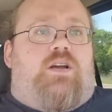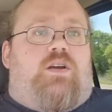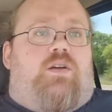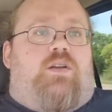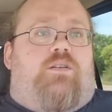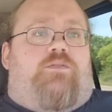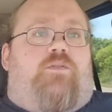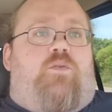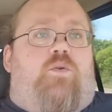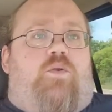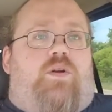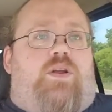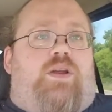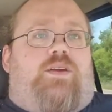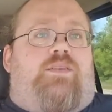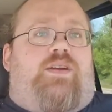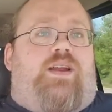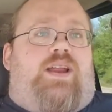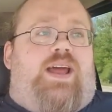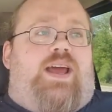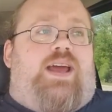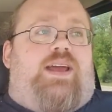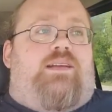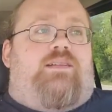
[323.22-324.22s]
gonna four and give
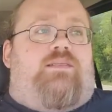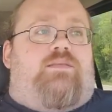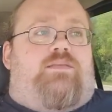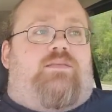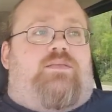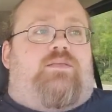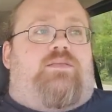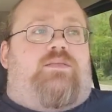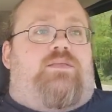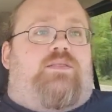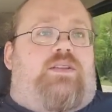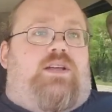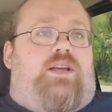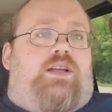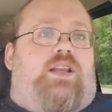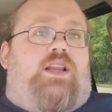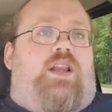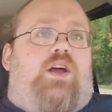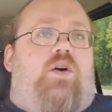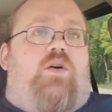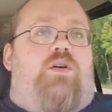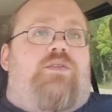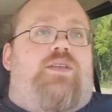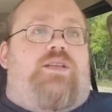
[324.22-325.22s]
it an eight. A little
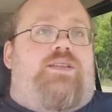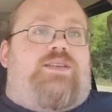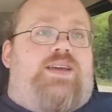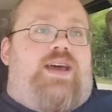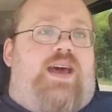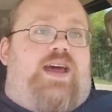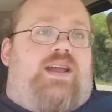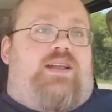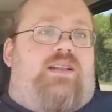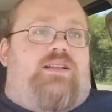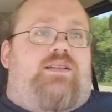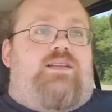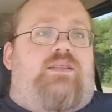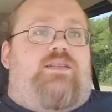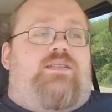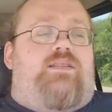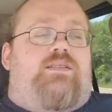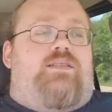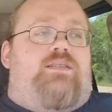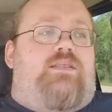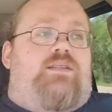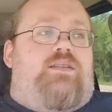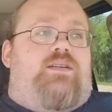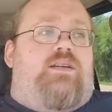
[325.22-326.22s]
low in the ten.
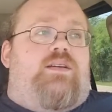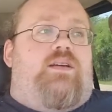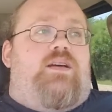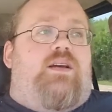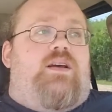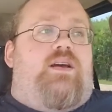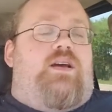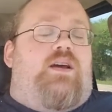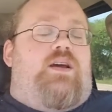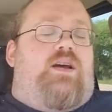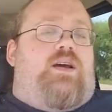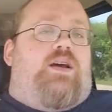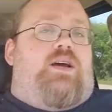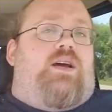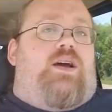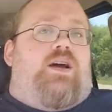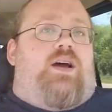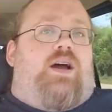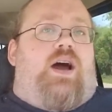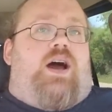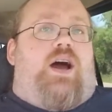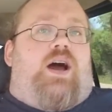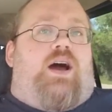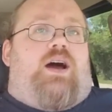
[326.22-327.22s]

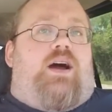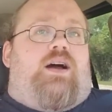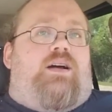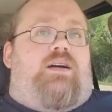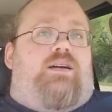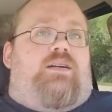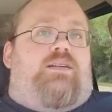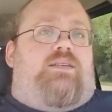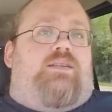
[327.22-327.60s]
Uh,